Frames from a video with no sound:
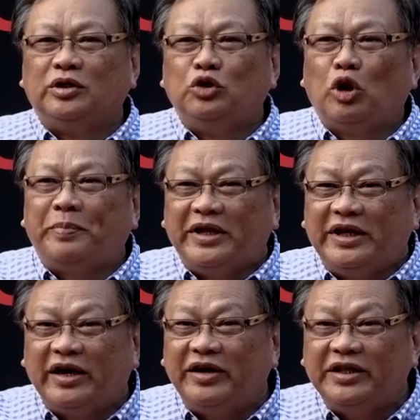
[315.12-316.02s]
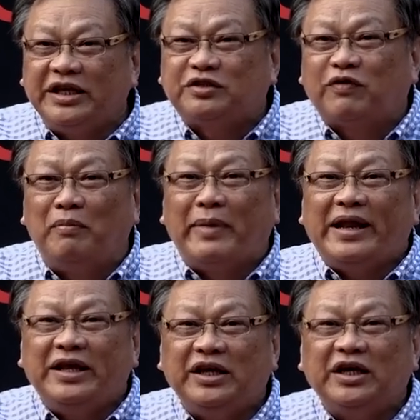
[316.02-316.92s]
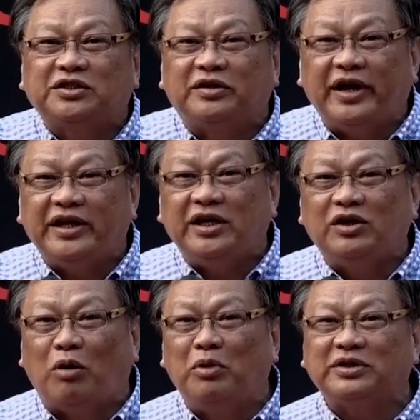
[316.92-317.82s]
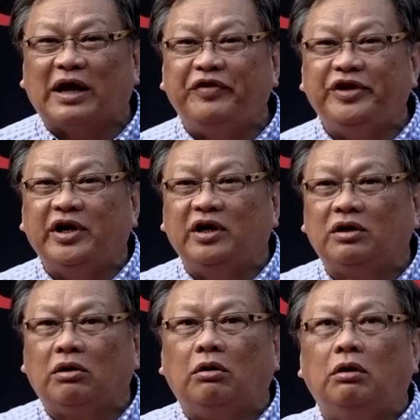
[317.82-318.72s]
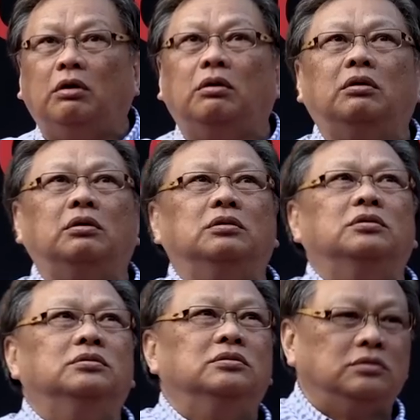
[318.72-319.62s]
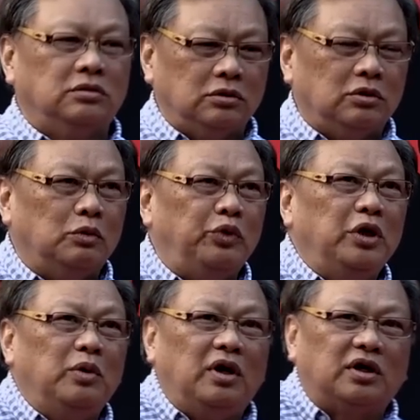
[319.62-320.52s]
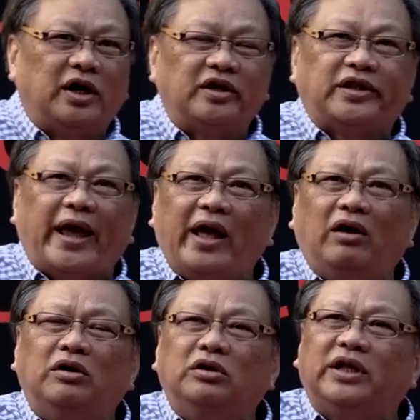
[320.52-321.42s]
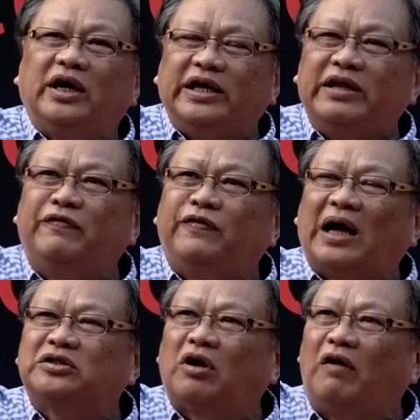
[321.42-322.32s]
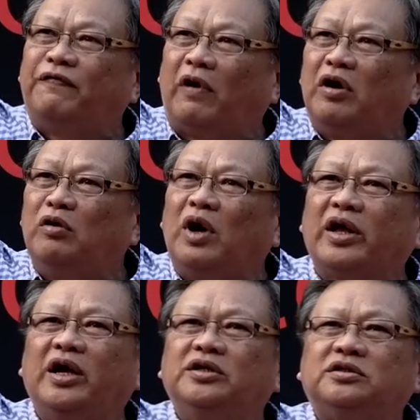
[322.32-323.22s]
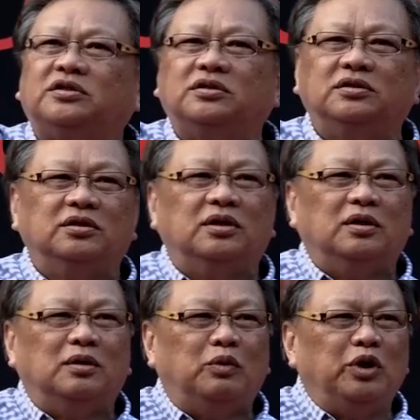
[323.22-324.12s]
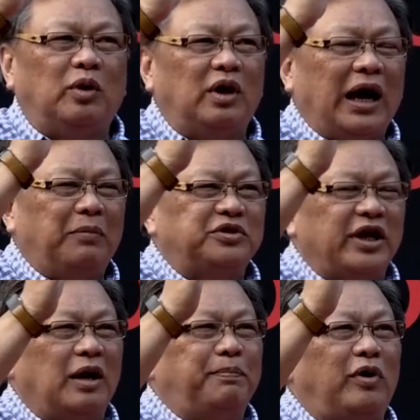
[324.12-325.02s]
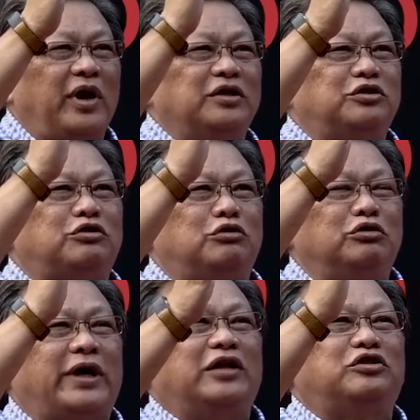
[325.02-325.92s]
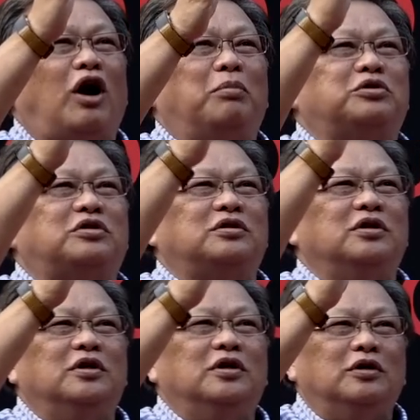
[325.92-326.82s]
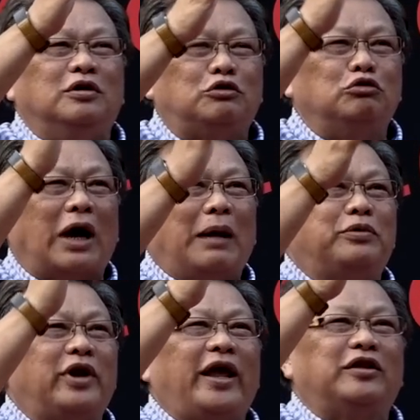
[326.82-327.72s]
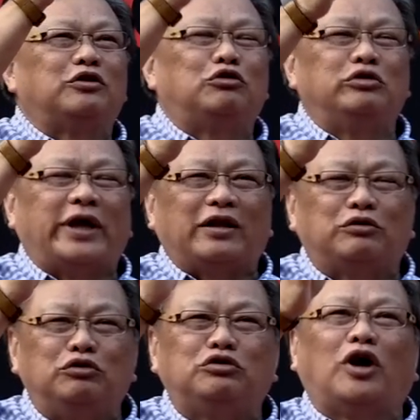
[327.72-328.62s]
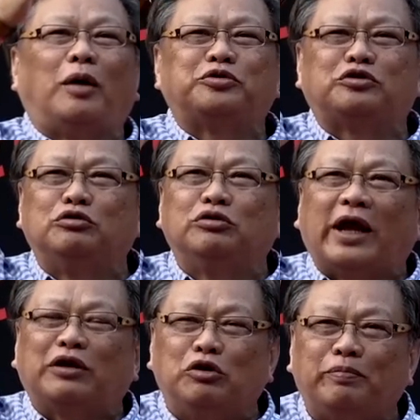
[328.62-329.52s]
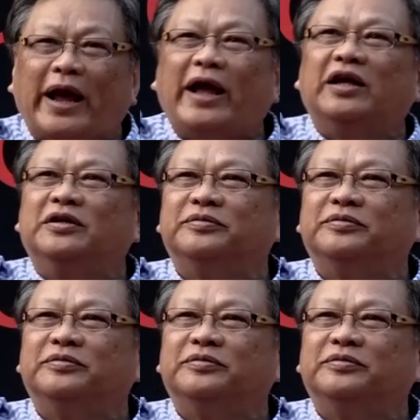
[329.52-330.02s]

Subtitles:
You have been hearing this for many years already, almost every year. Oh, we will curtail the influx of foreign workers. We will help Singaporeans to get jobs, to upgrade, to get good jobs, to get good pay.